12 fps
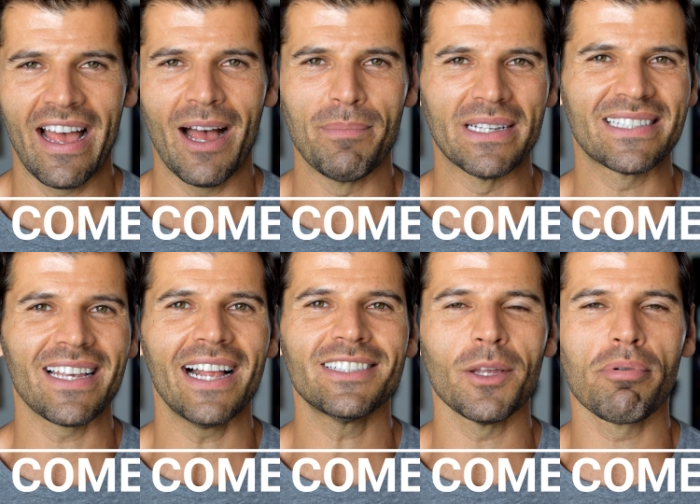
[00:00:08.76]
Uh,
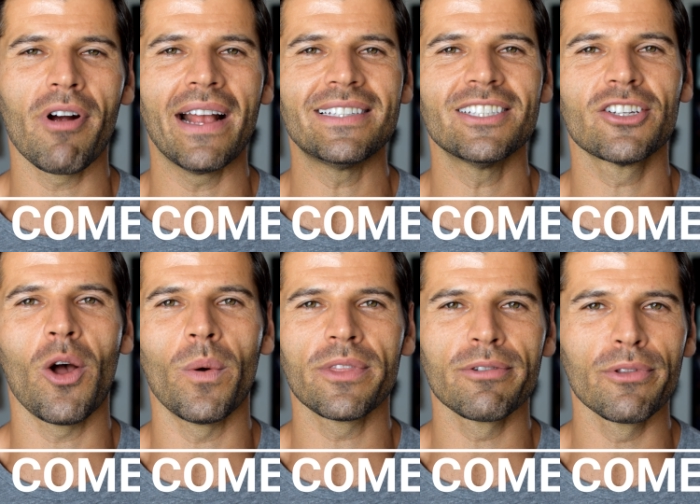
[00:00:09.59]
besides the prices
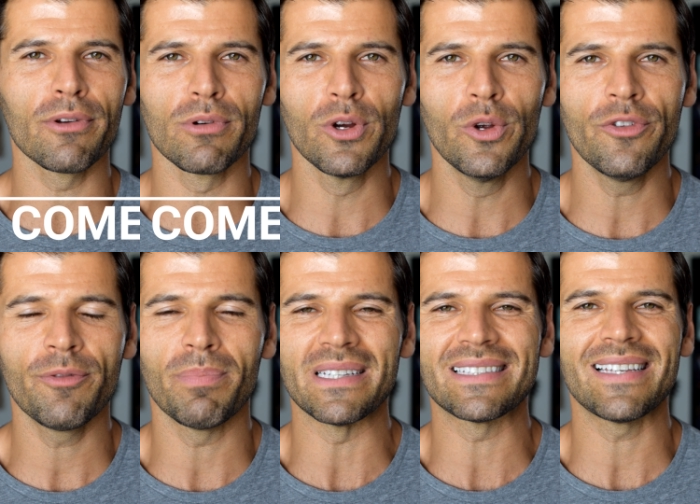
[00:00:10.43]
going through the
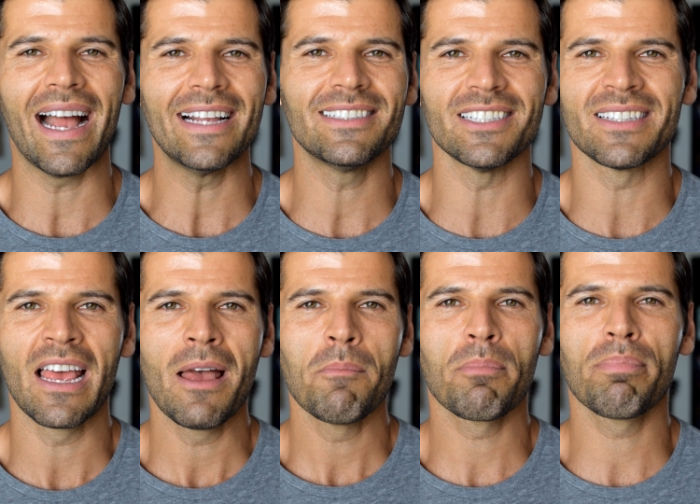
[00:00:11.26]
roof, besides this
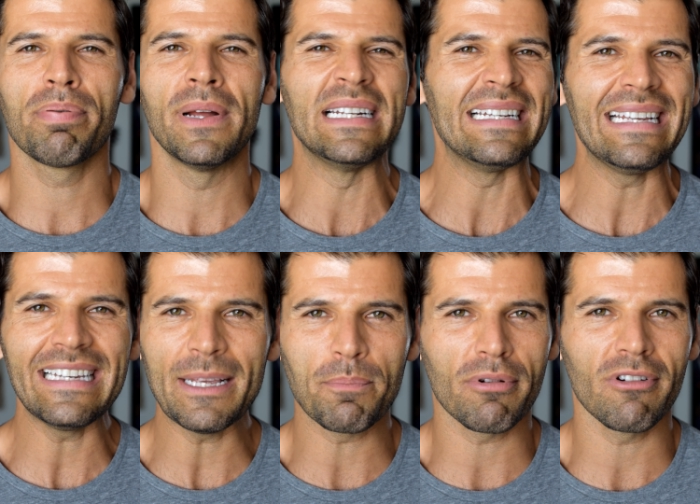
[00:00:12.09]

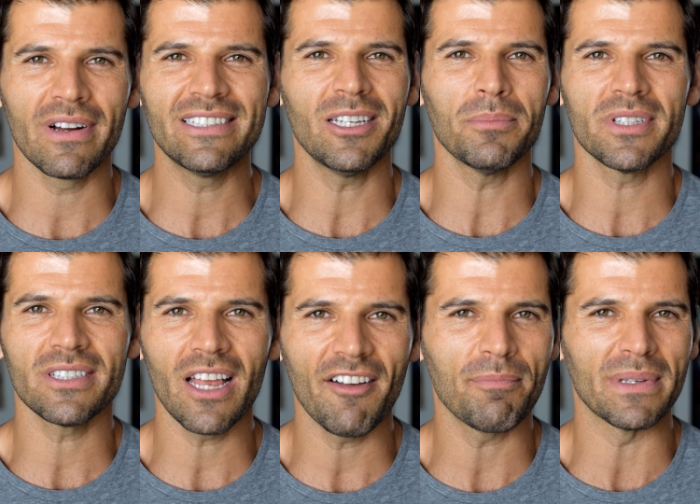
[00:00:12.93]
Panini Prism
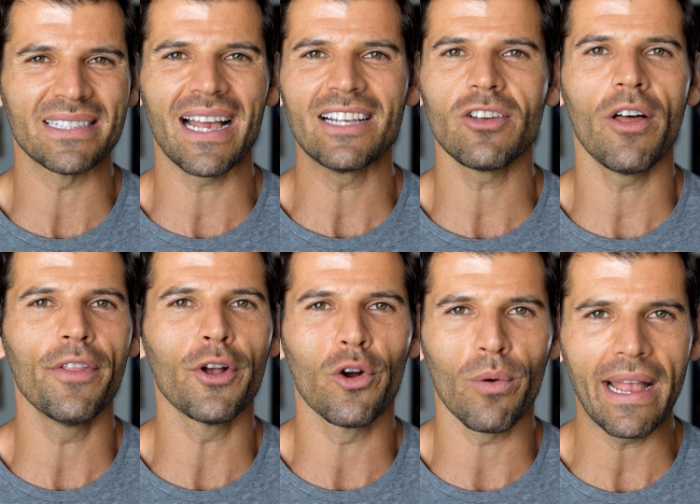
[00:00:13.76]
stuff, besides all the
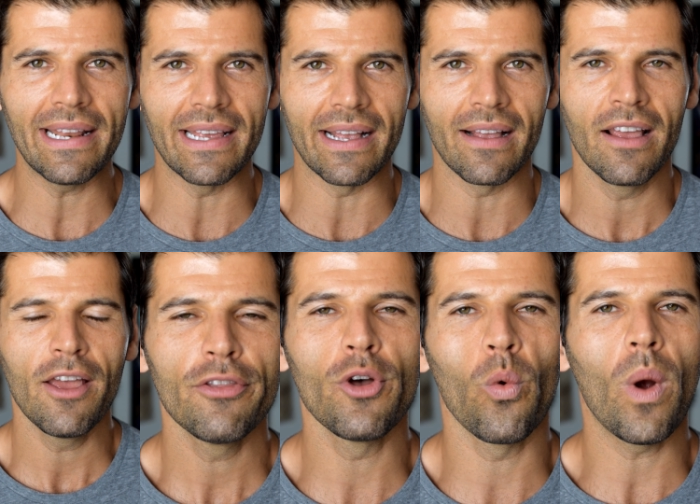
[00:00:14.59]
grading,
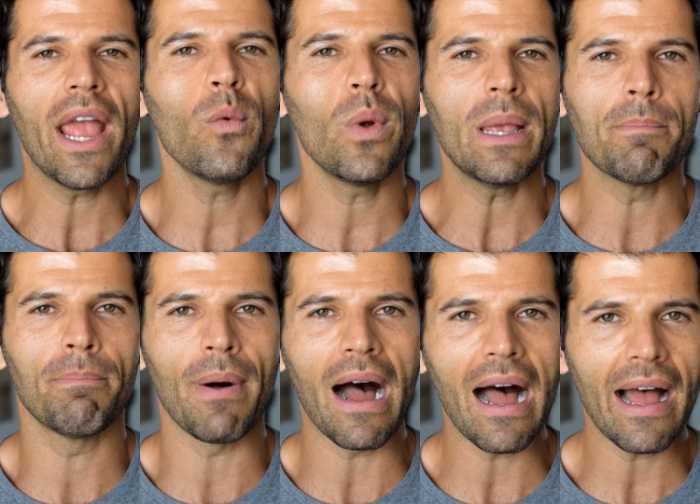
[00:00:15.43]
the way we
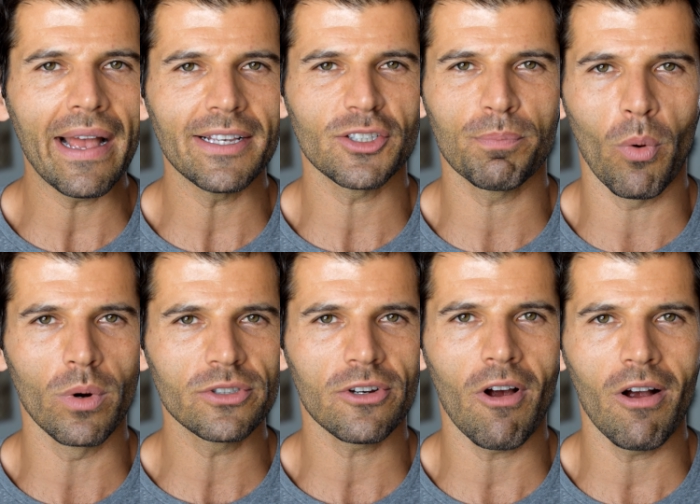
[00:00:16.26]
buy
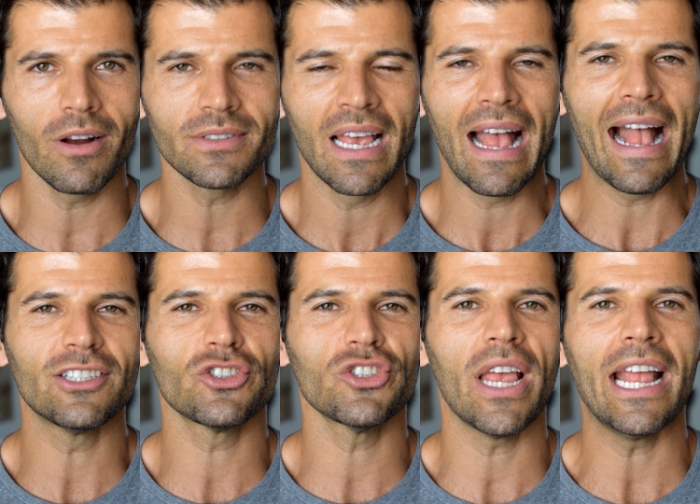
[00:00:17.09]
sports cards
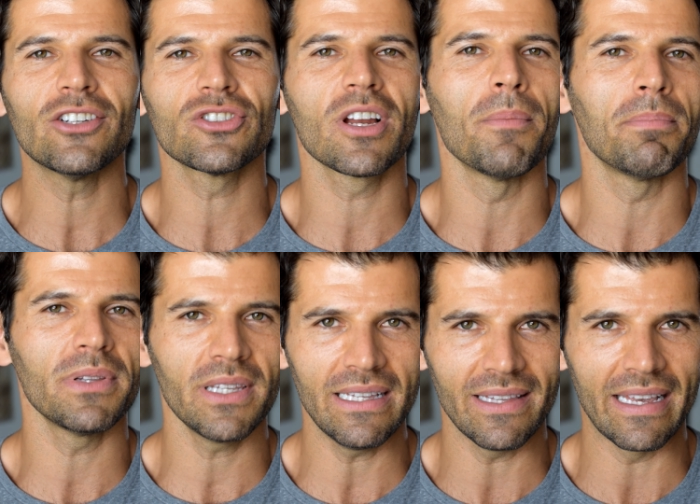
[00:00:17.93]
has changed
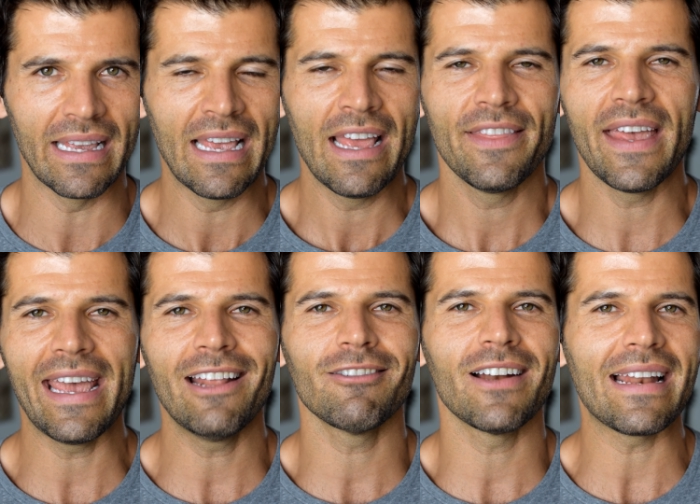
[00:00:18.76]
completely. The
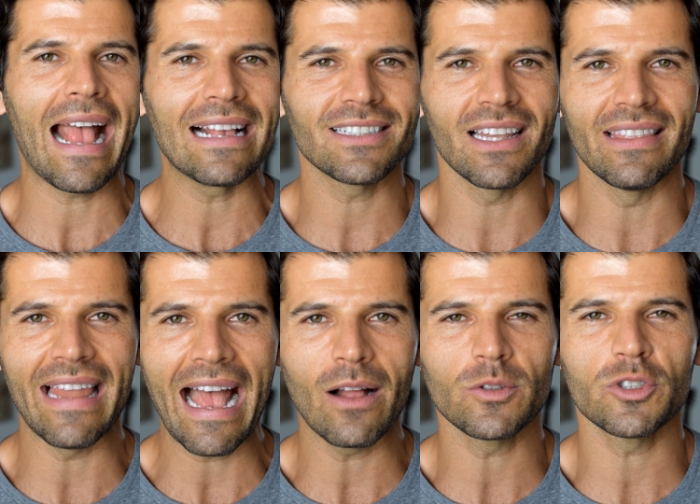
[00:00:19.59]
internet has
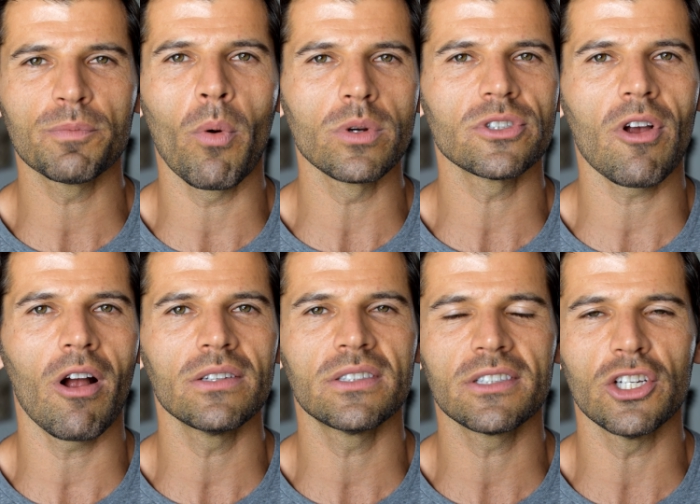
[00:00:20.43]
allowed sports
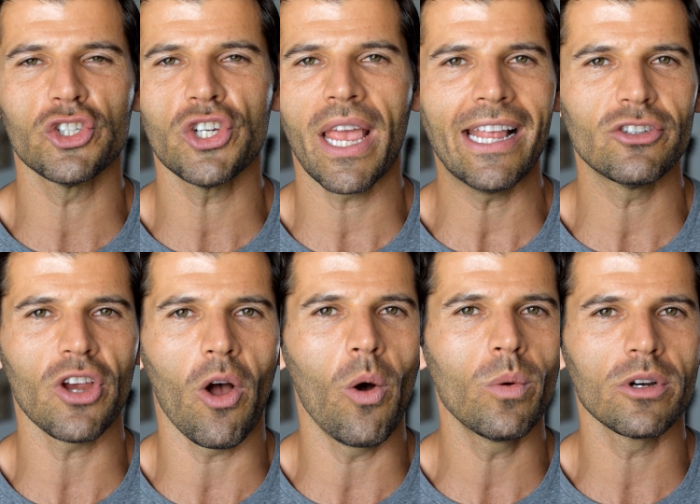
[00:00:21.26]
cards to change
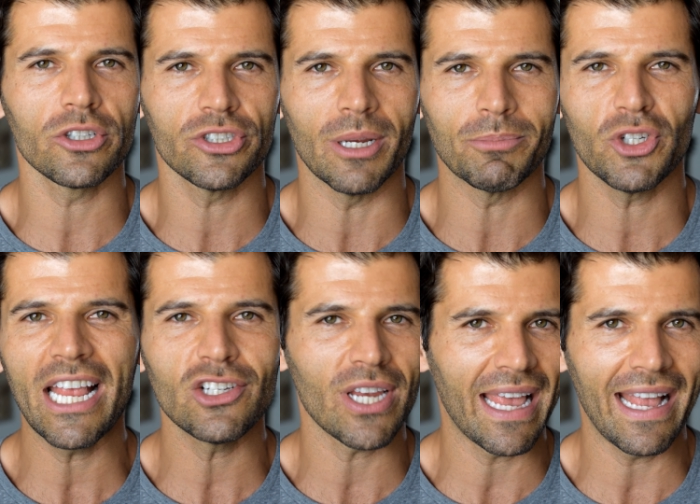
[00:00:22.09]
ownership,
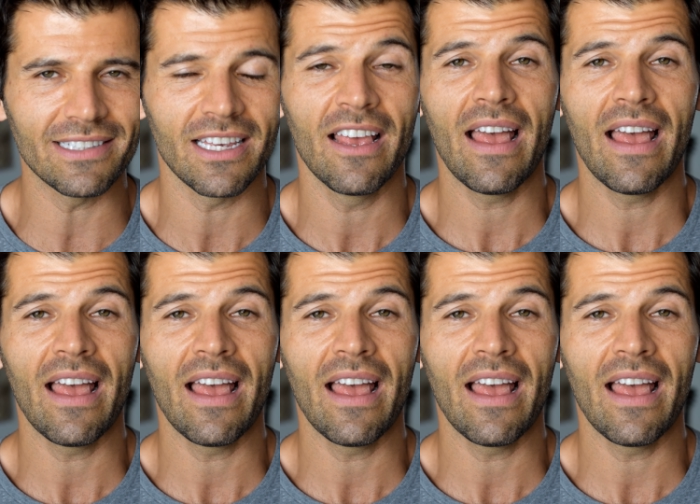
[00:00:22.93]
change hands,